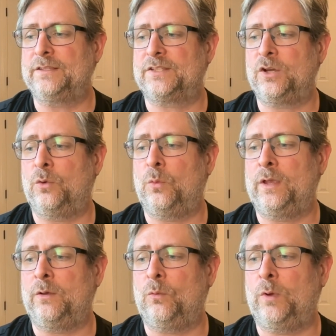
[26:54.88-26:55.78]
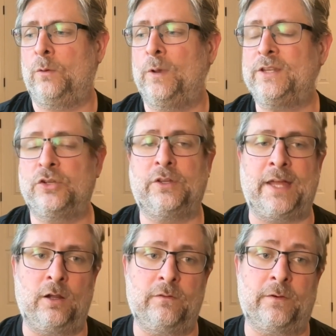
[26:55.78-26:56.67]
so when we took
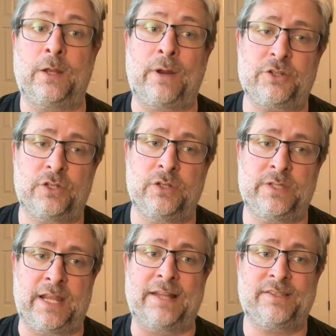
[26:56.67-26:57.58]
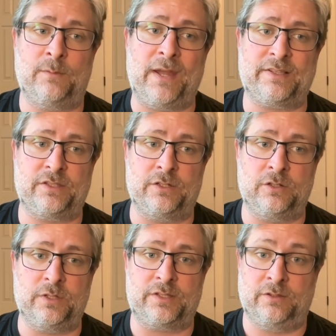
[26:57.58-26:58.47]
that over, they were actually using SMS to
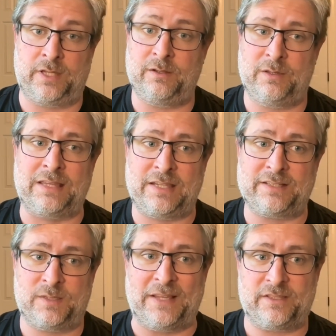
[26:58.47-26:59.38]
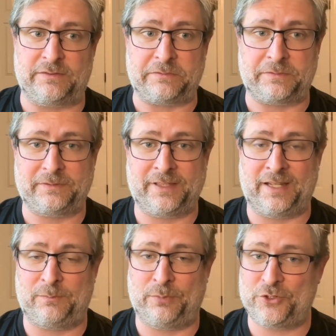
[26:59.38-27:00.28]
do this. So that's expensive.
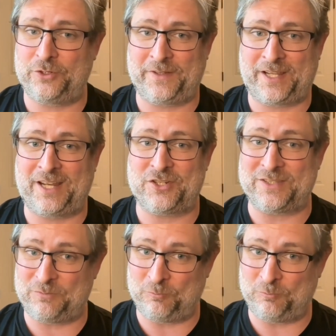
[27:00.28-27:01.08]
Like push notifications,